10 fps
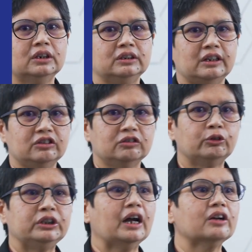There's a
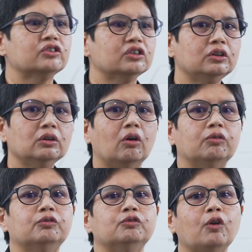reduction of
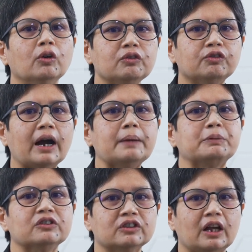
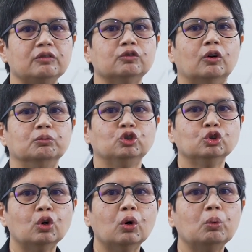45% from
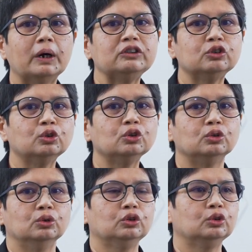2012
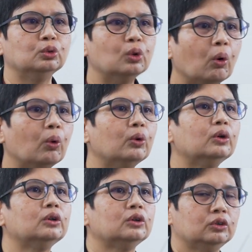to
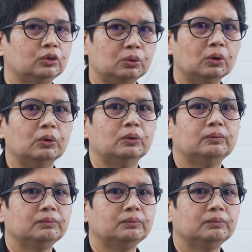2020.